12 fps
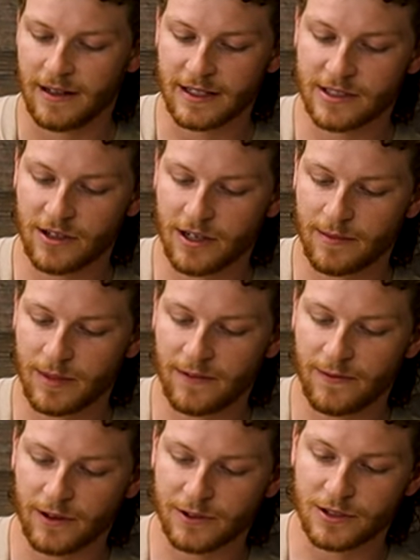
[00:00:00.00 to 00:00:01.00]
These are gonna be
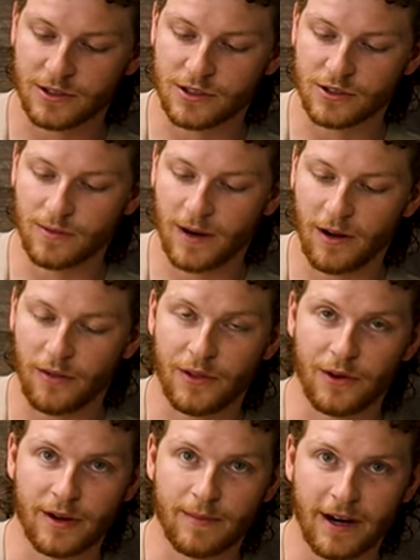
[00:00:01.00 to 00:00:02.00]
filtered to about
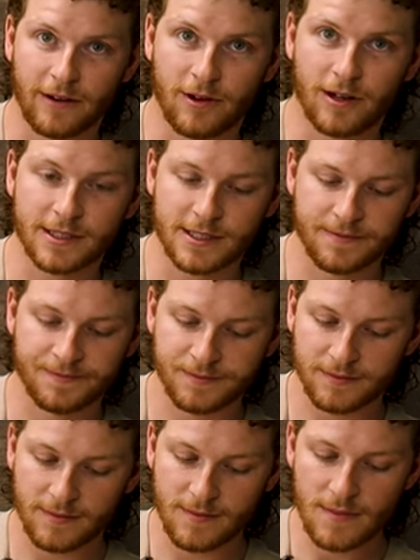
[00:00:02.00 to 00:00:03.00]
30 microns
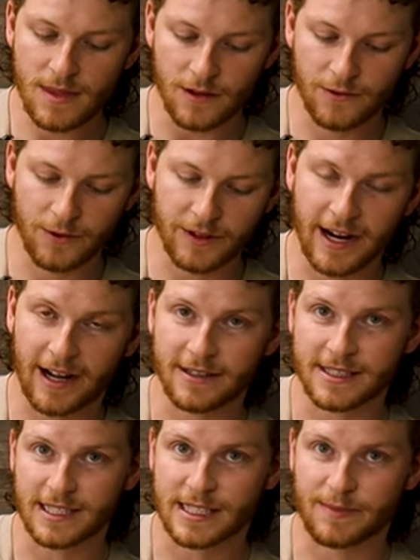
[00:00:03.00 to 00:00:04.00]
for the
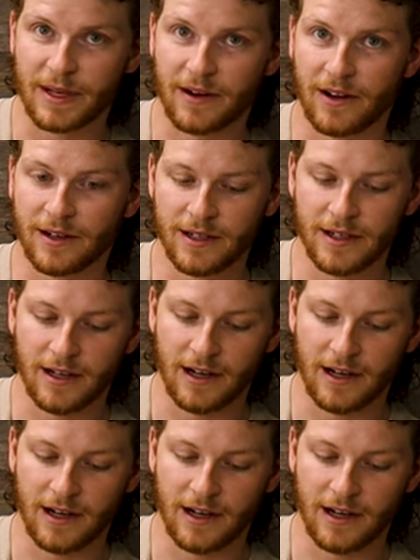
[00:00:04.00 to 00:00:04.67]
Allison spin-on,